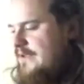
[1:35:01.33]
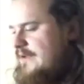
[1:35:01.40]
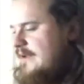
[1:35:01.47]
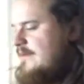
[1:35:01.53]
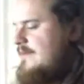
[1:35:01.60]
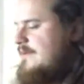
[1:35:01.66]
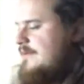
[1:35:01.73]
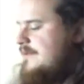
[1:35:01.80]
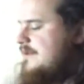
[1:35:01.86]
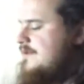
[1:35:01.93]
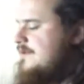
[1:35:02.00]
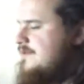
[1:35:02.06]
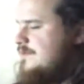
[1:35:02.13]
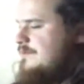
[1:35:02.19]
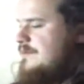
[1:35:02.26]
what we'll do
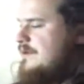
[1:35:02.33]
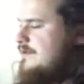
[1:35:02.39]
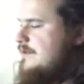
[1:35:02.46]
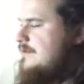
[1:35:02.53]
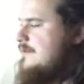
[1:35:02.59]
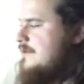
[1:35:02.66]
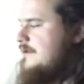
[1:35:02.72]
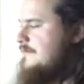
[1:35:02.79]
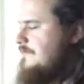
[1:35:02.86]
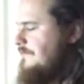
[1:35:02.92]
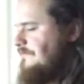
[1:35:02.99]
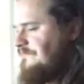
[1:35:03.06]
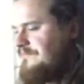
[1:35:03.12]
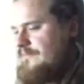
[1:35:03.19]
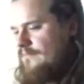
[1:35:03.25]
is we'll blow the horn.
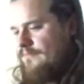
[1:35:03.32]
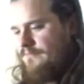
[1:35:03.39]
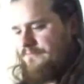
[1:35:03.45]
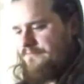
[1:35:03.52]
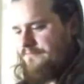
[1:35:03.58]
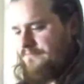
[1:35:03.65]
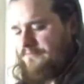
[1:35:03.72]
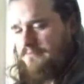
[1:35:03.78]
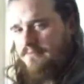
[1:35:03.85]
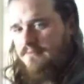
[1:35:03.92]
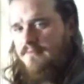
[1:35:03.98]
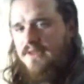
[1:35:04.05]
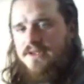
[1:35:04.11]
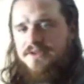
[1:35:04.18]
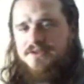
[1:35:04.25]

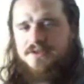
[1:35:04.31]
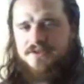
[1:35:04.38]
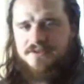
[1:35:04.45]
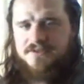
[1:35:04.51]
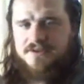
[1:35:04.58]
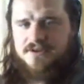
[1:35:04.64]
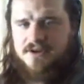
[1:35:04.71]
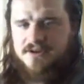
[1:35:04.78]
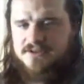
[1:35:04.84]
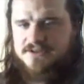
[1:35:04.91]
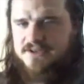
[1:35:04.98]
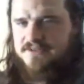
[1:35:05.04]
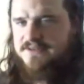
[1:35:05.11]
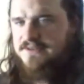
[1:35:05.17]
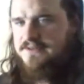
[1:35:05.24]
You can use a conch
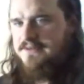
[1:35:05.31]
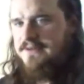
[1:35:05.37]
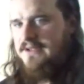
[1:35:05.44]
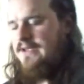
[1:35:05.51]
shell too,